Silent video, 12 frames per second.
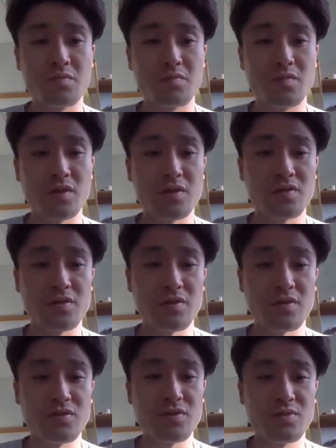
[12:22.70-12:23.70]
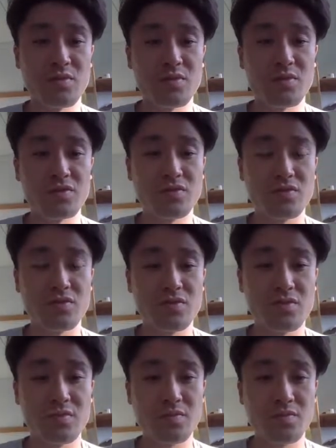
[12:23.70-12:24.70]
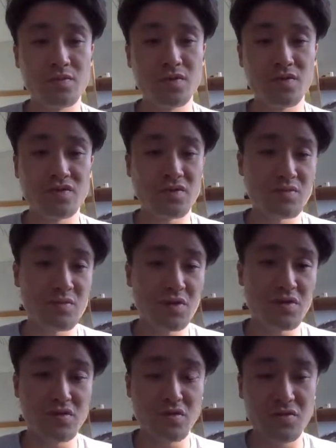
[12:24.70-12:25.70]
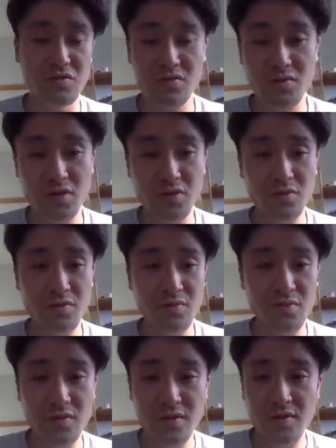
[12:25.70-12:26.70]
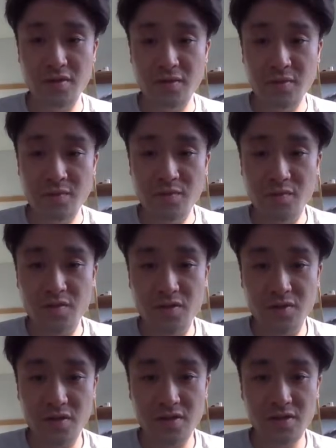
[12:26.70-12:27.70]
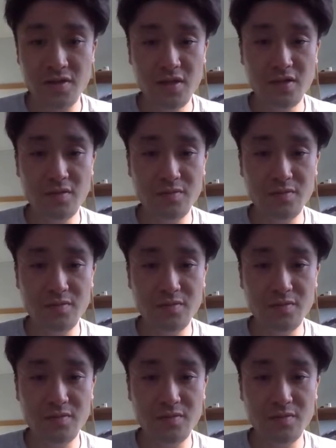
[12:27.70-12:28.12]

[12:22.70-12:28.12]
let's say response JSON. It's just, you know, so this is it.